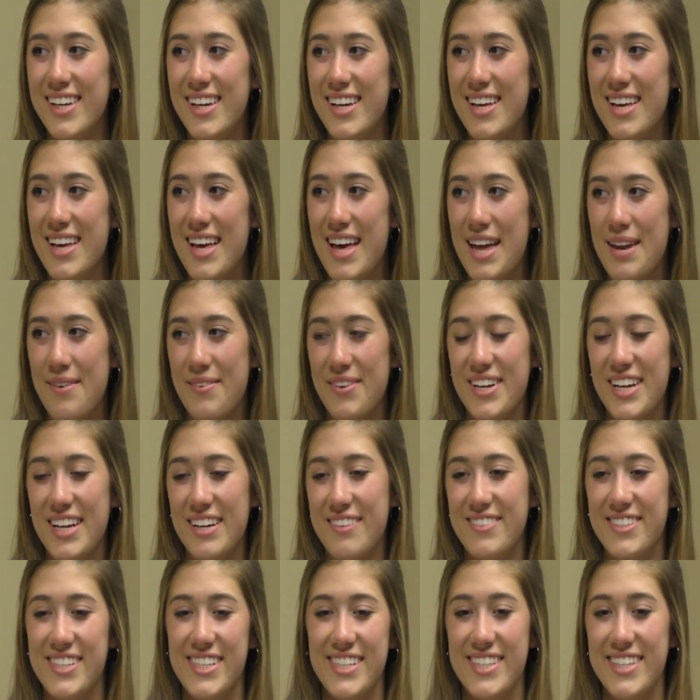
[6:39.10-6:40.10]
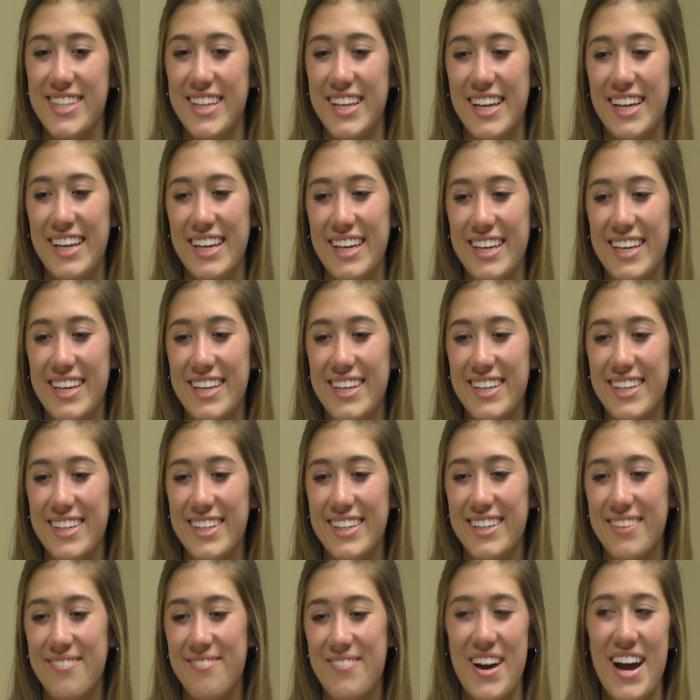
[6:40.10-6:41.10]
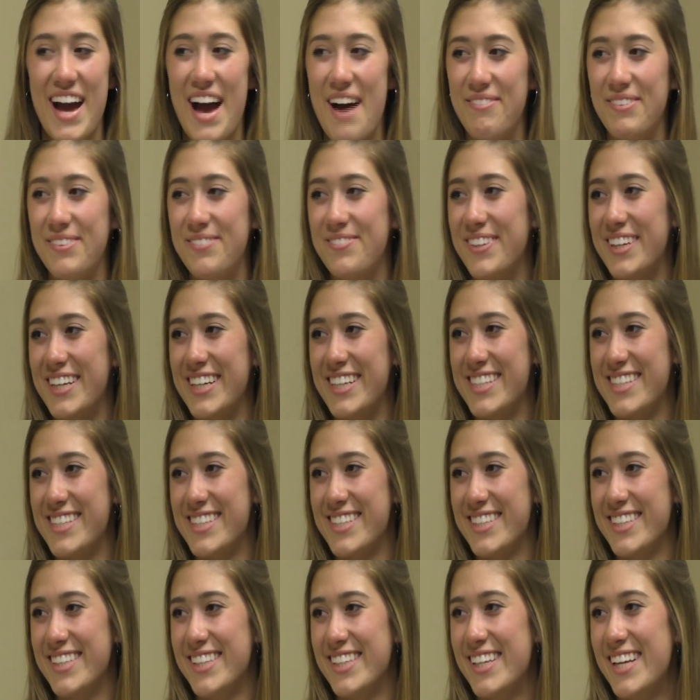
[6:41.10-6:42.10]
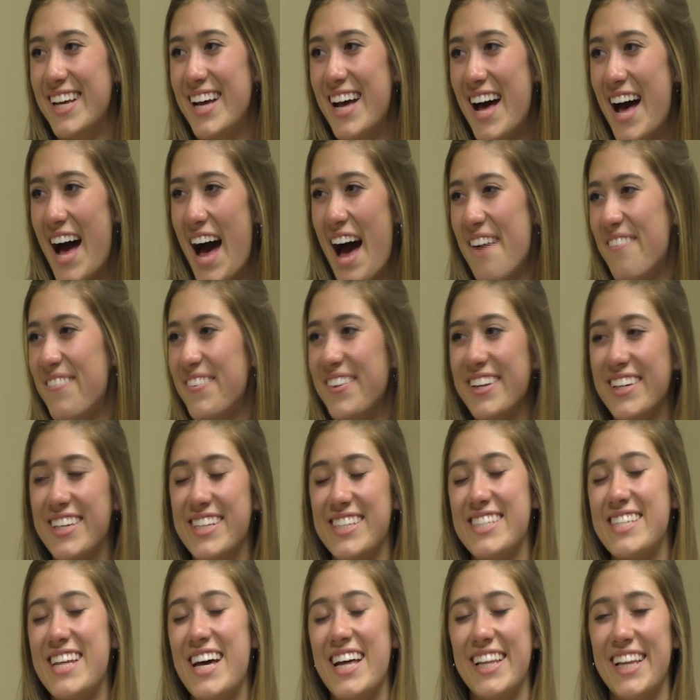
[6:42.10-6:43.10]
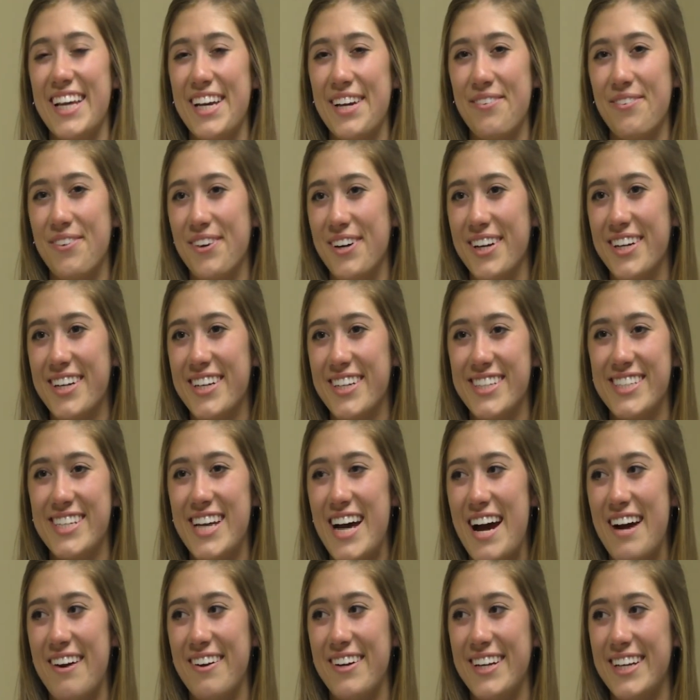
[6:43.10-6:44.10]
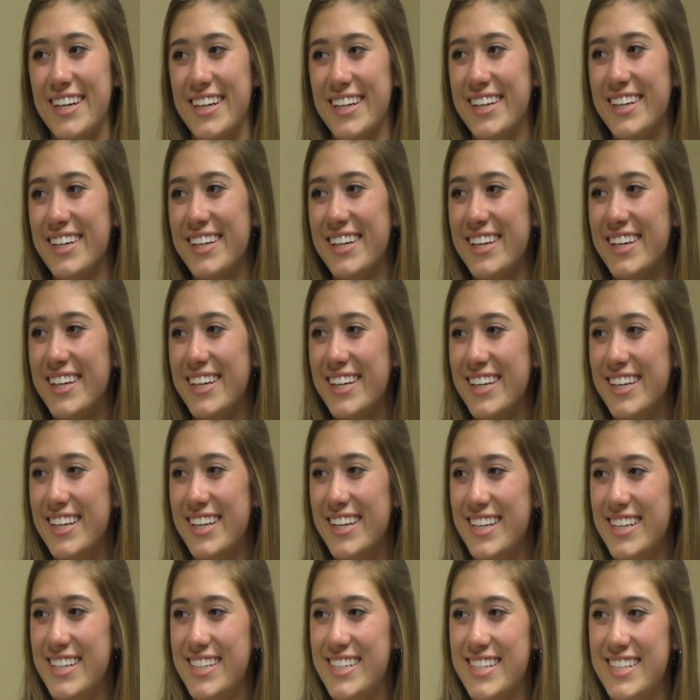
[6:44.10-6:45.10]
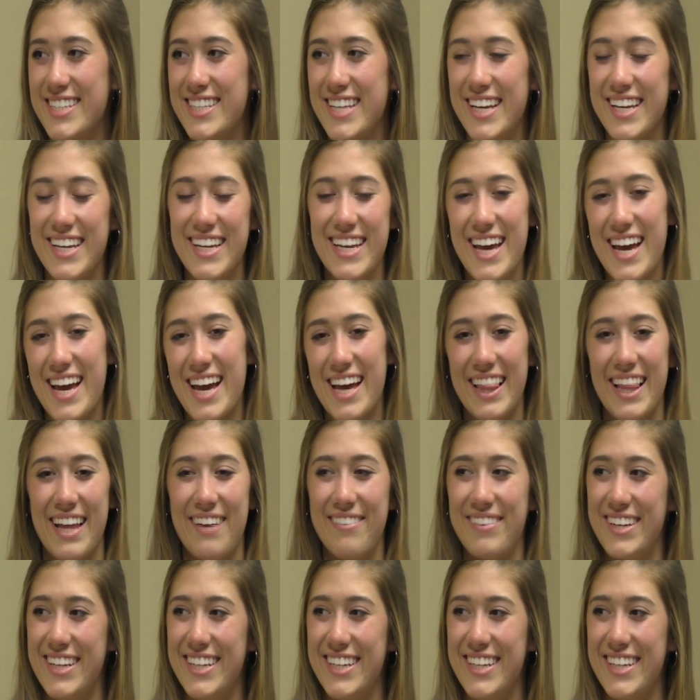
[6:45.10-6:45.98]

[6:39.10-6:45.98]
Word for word: and it becomes just like my happy place. I feel like it's not like work or tiring. It's just like, yeah, I love it.